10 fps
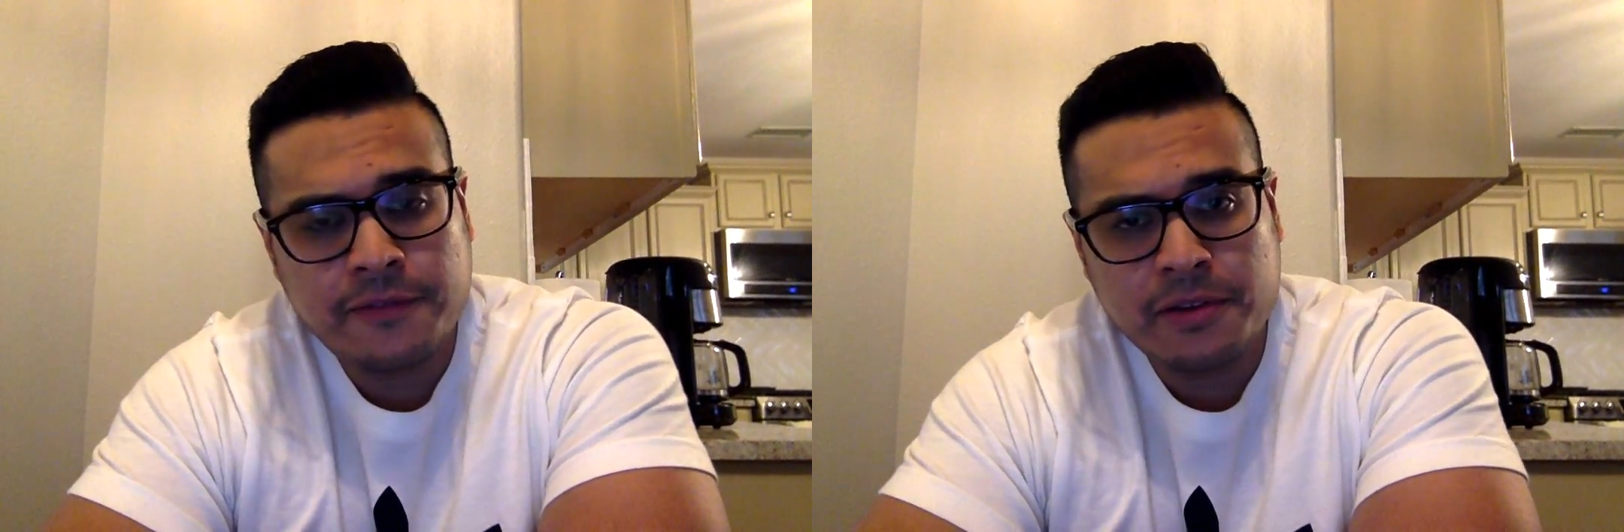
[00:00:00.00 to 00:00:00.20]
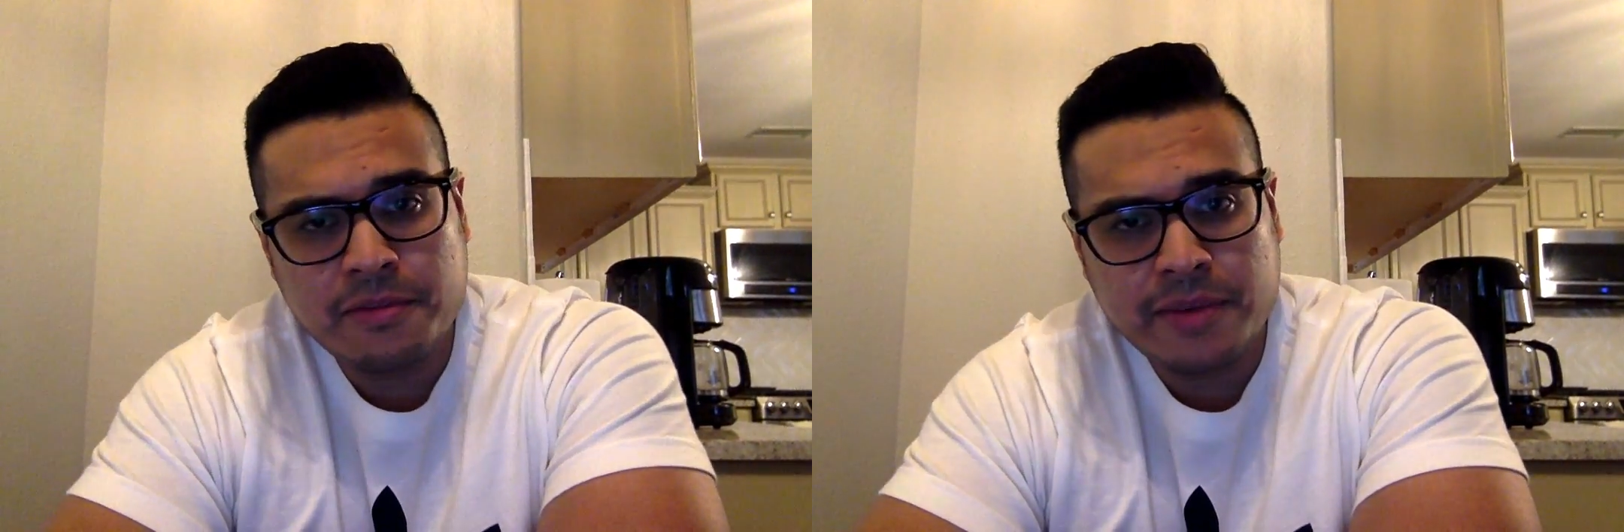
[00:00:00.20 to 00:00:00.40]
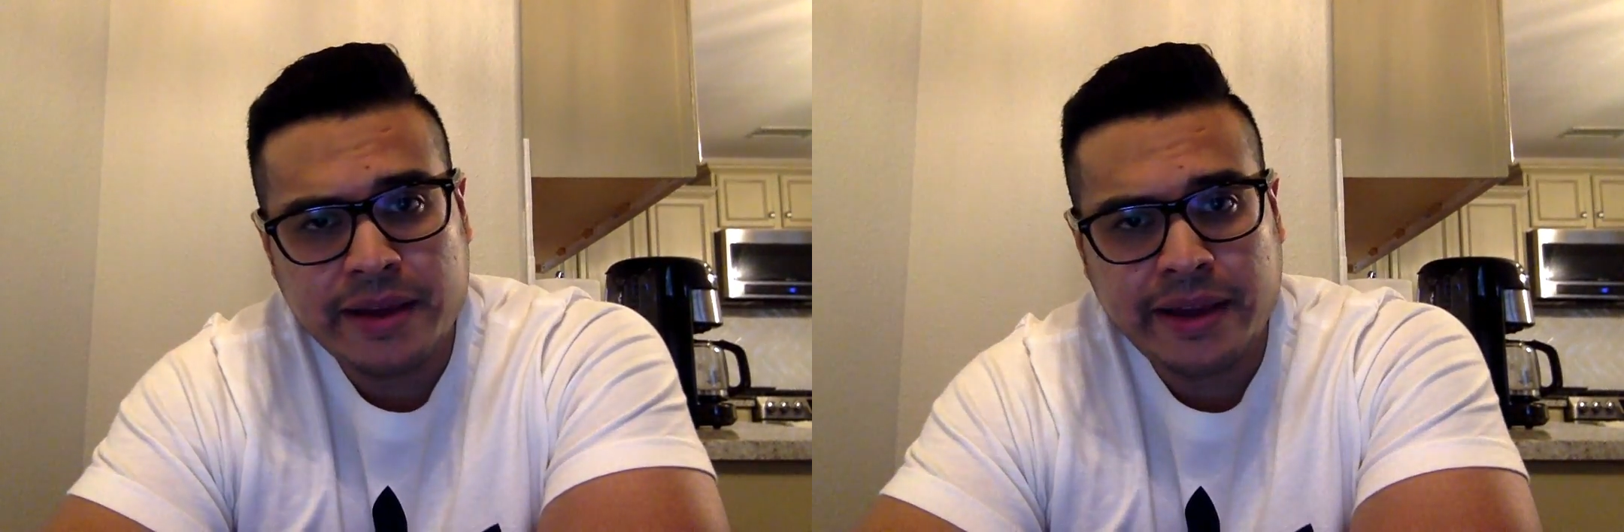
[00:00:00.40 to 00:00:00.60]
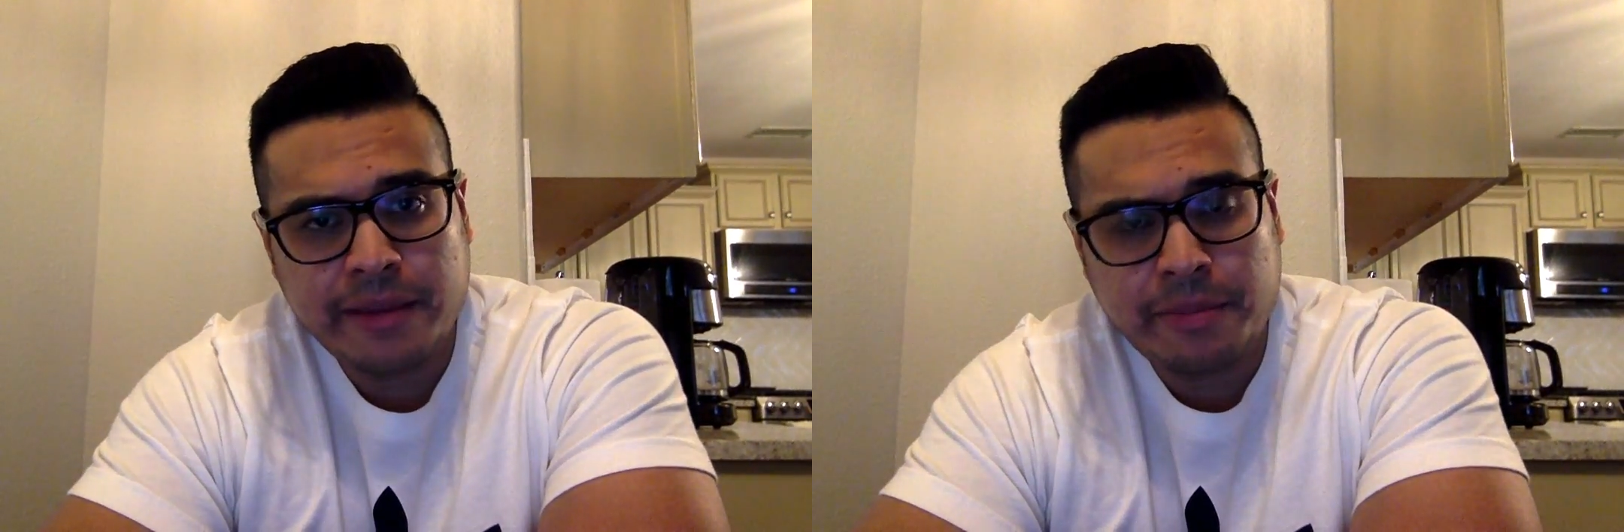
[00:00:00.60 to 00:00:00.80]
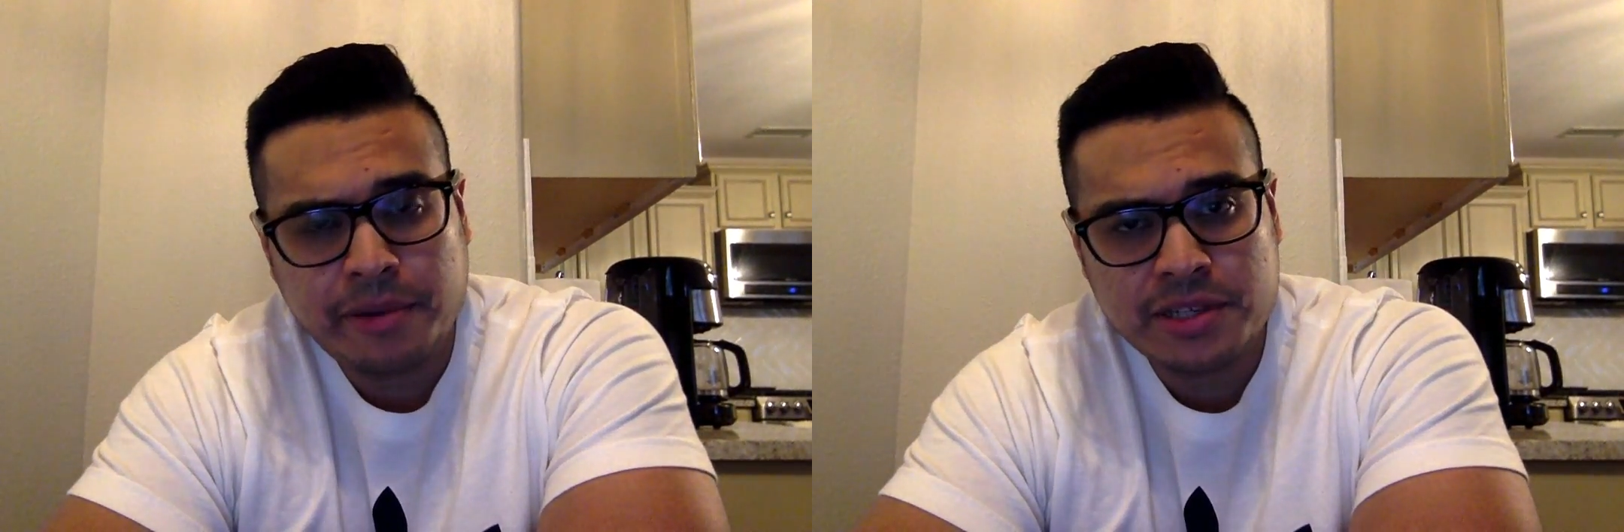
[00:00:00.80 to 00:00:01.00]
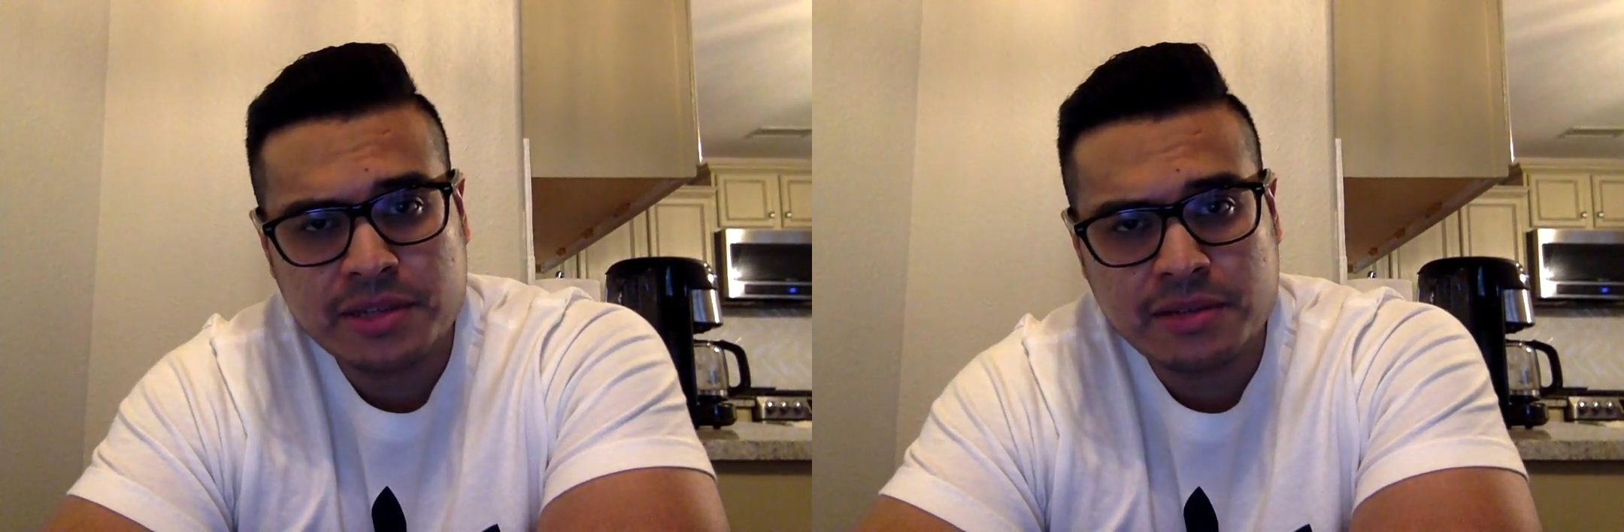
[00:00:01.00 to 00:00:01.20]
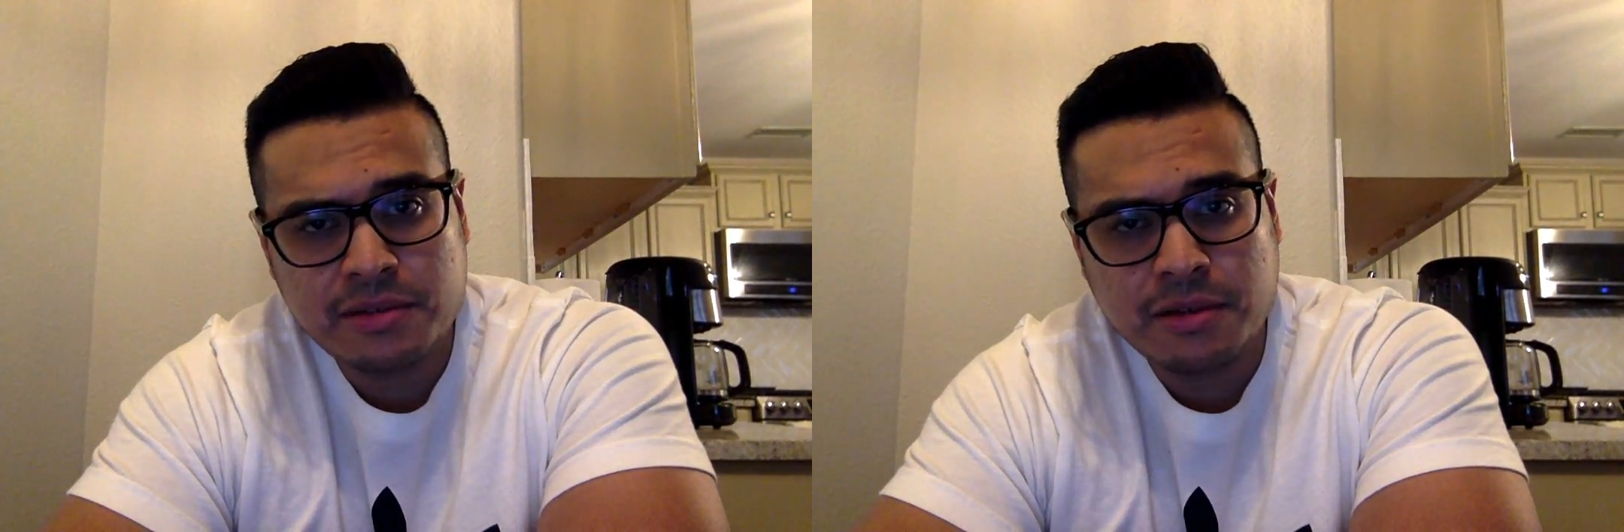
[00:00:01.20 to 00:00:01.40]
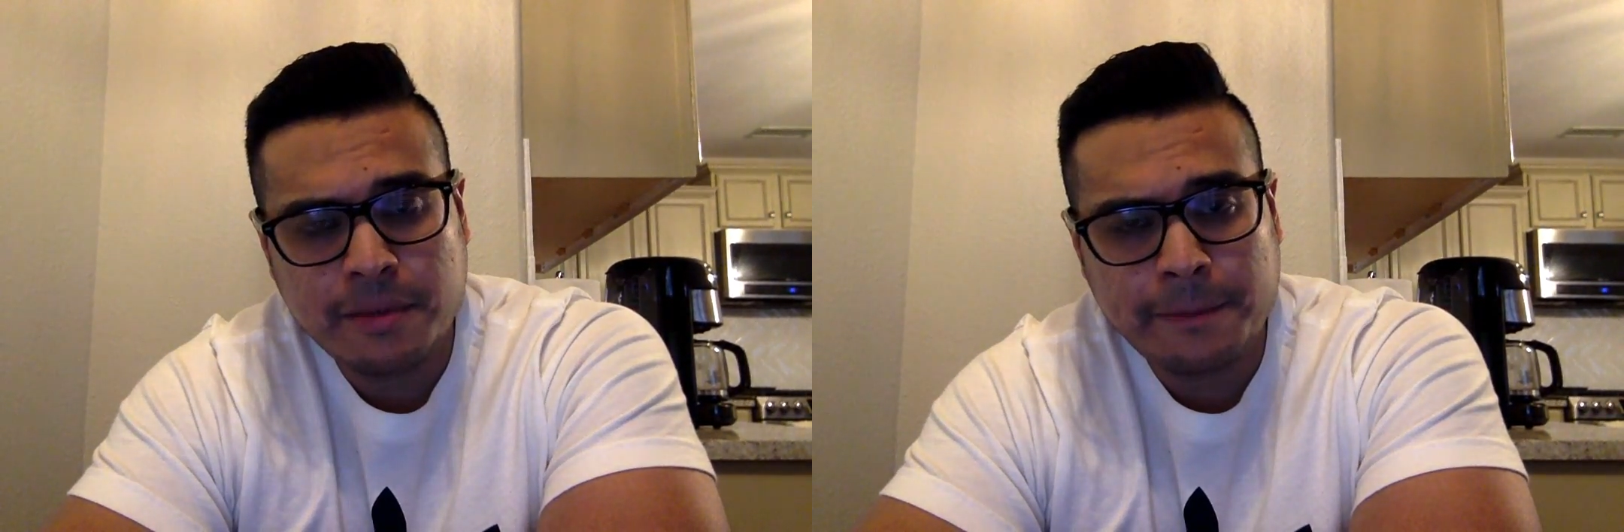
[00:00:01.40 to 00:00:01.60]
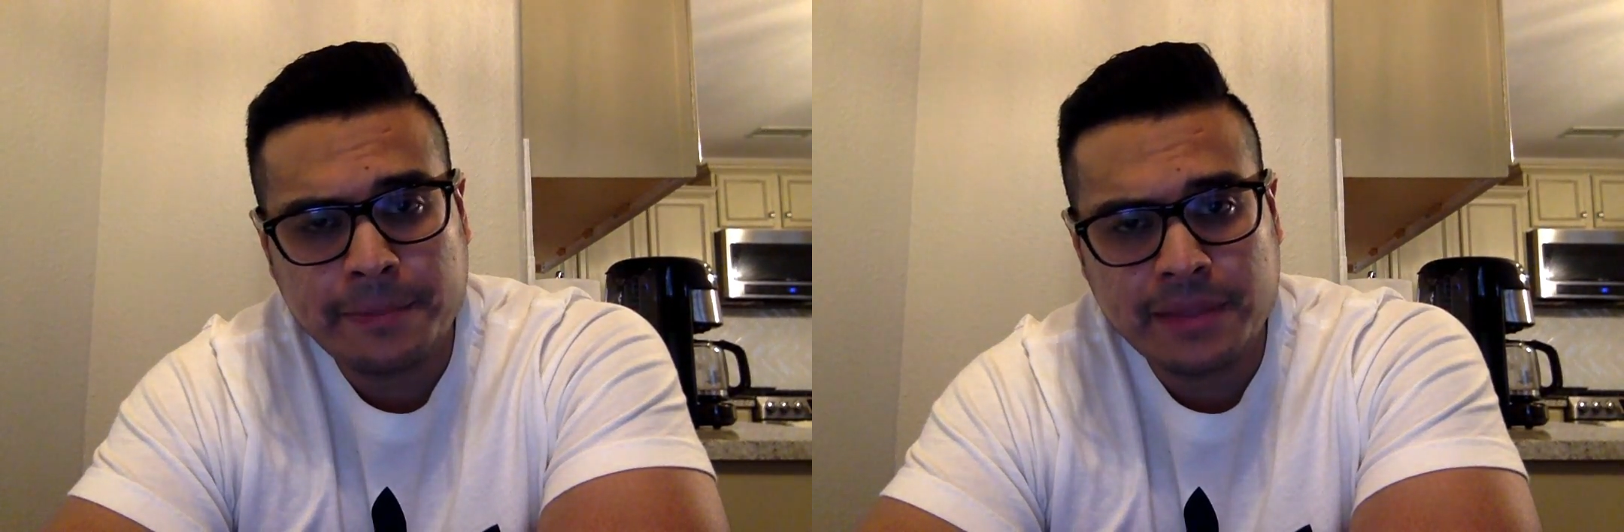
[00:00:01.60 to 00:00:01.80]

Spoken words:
few of my personal